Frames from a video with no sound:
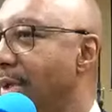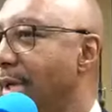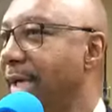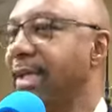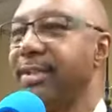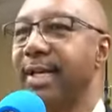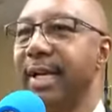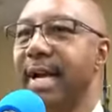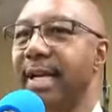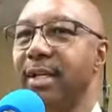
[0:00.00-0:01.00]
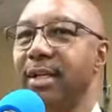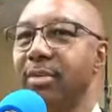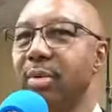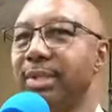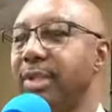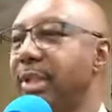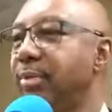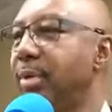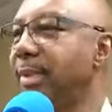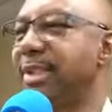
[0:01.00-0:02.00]
And he said, hey, look, what's in that
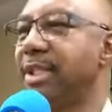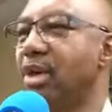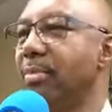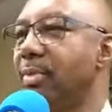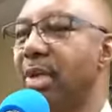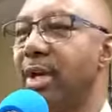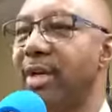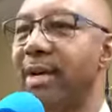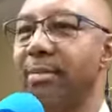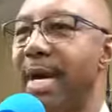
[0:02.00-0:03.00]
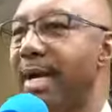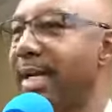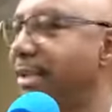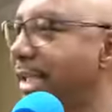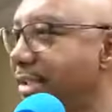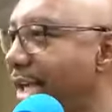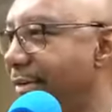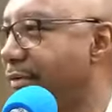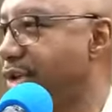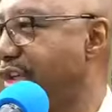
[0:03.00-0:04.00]
room? He said, don't, never mind, that, that's
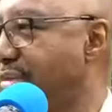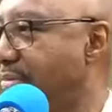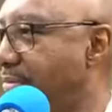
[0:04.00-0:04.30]
not for you.